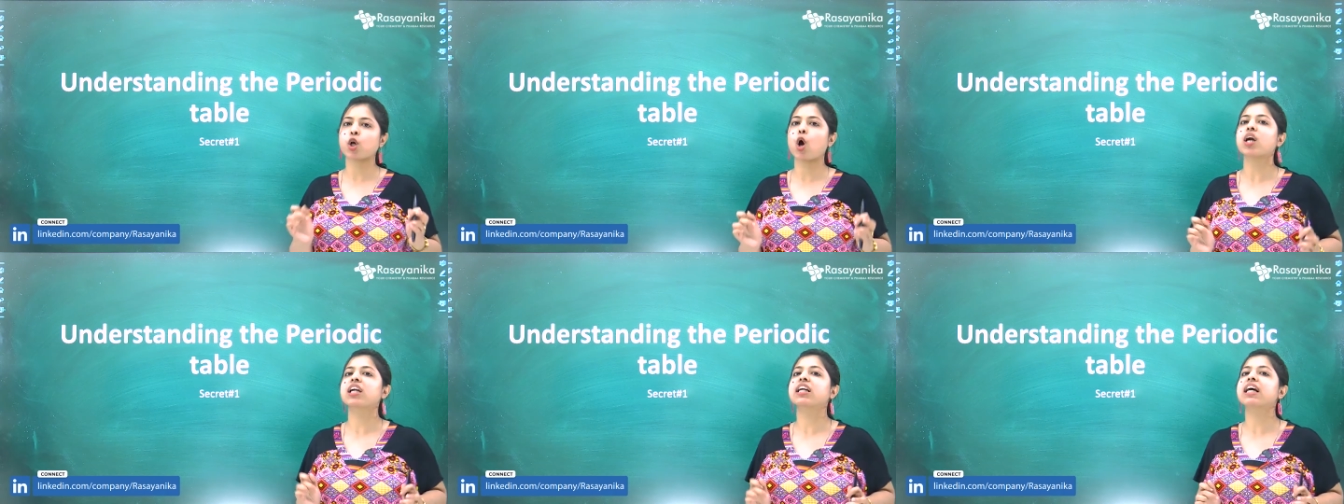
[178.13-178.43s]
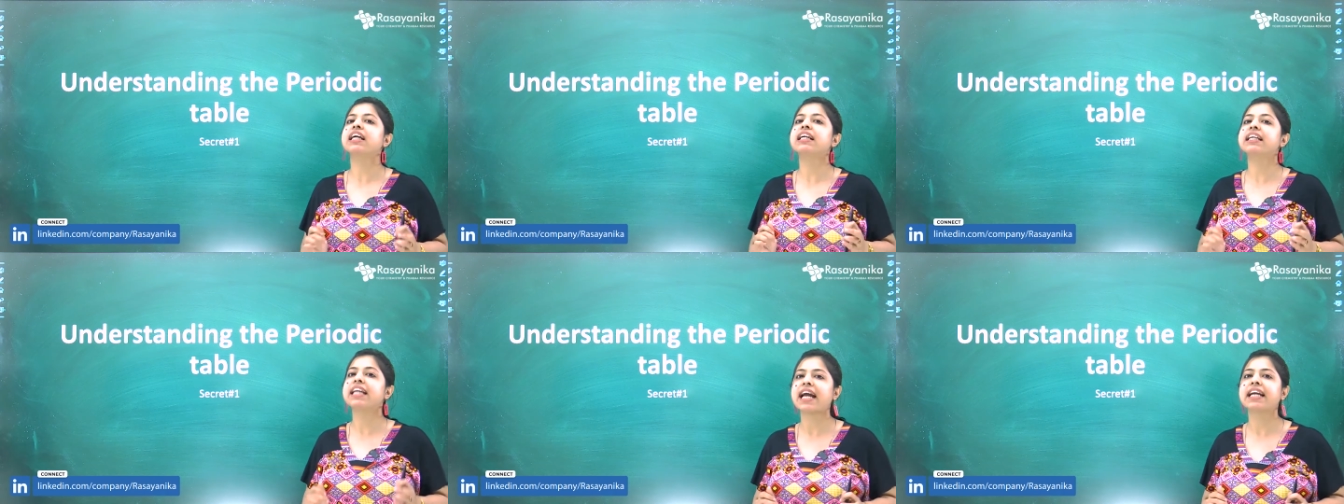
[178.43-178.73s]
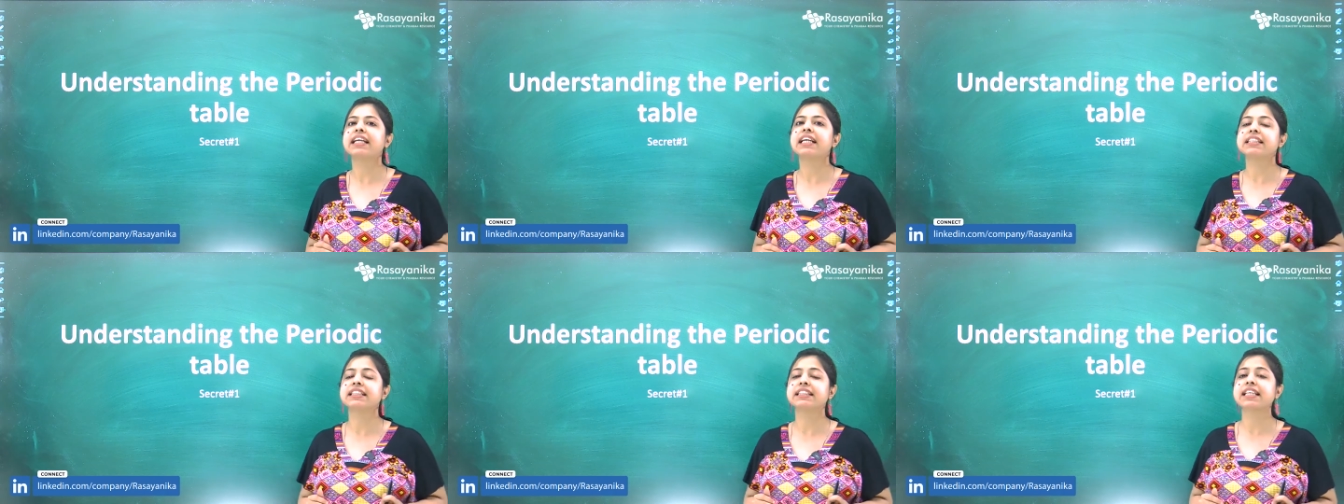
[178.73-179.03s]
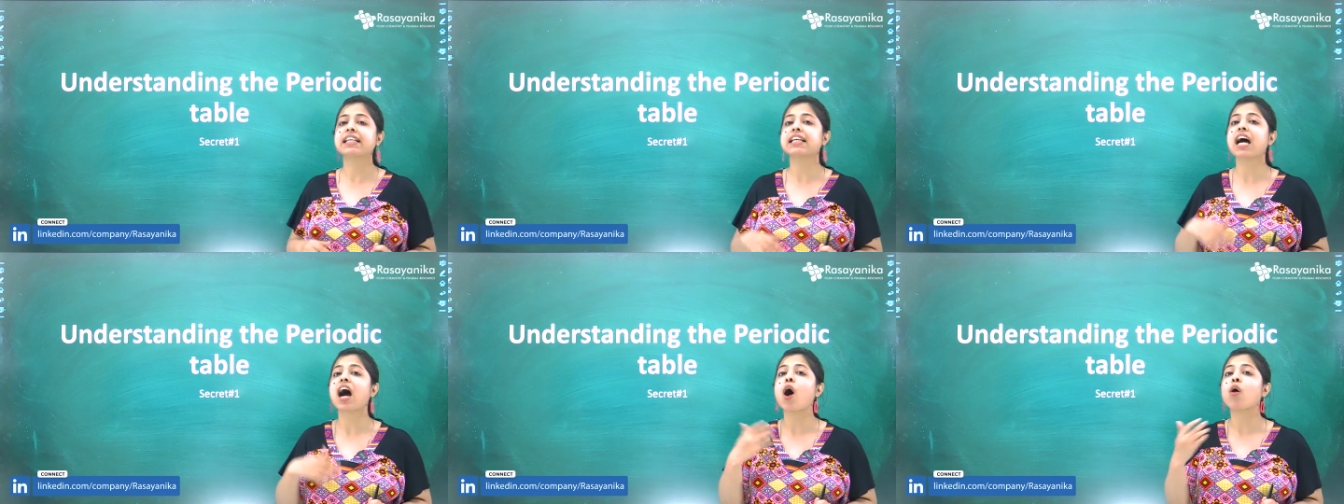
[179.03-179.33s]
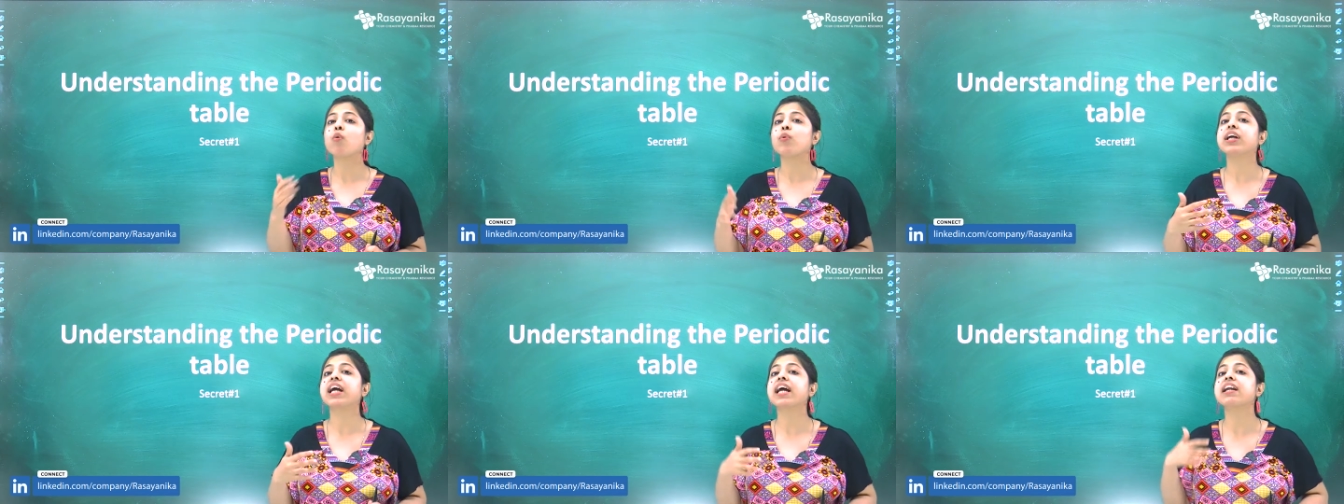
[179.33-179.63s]
shortcut techniques that how
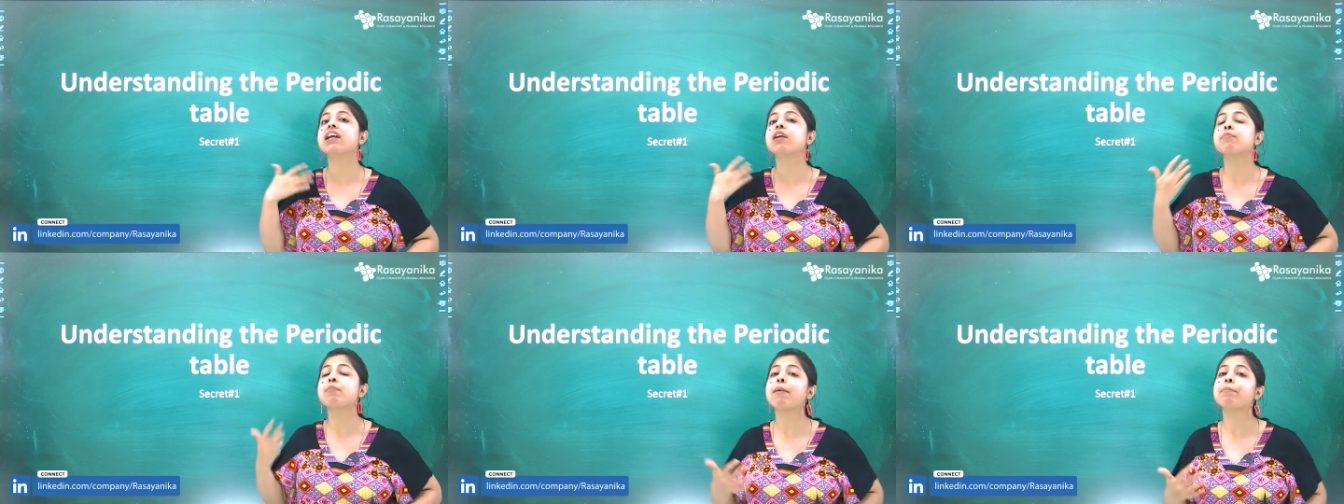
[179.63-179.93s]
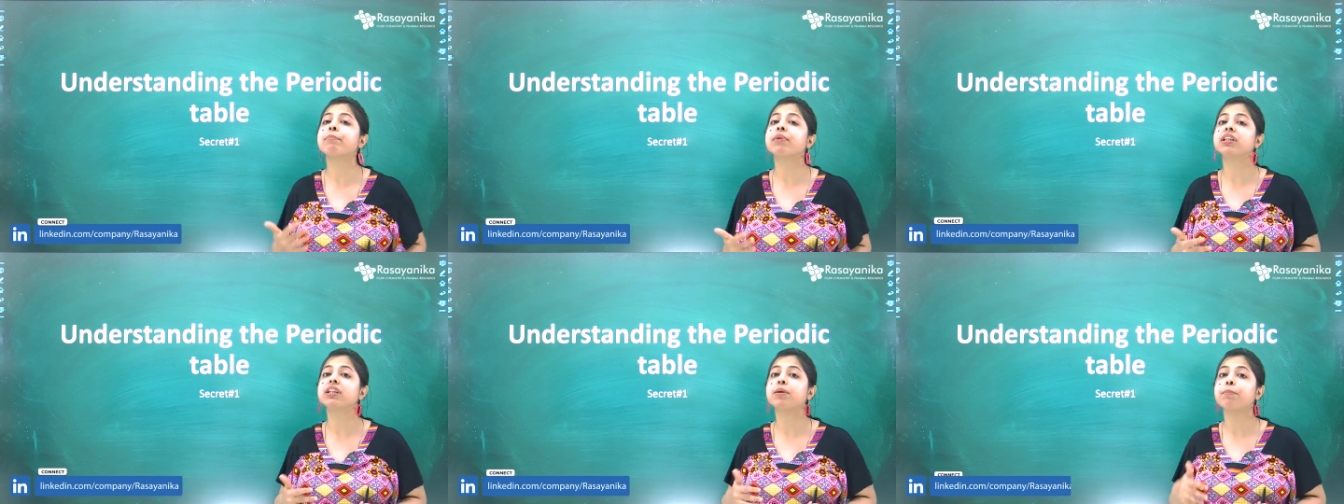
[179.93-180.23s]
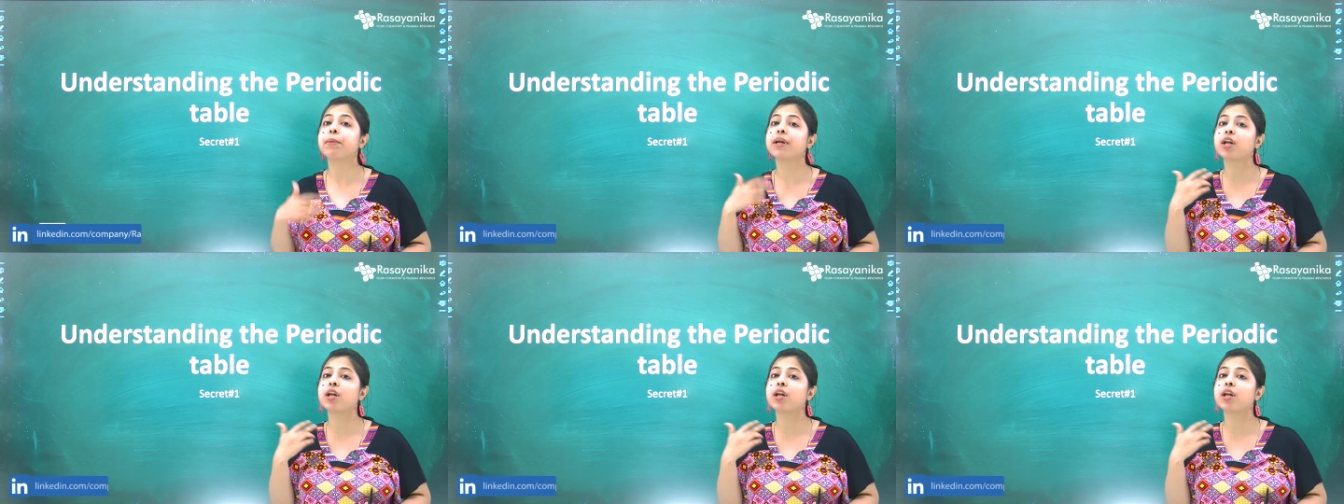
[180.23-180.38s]
we can remember the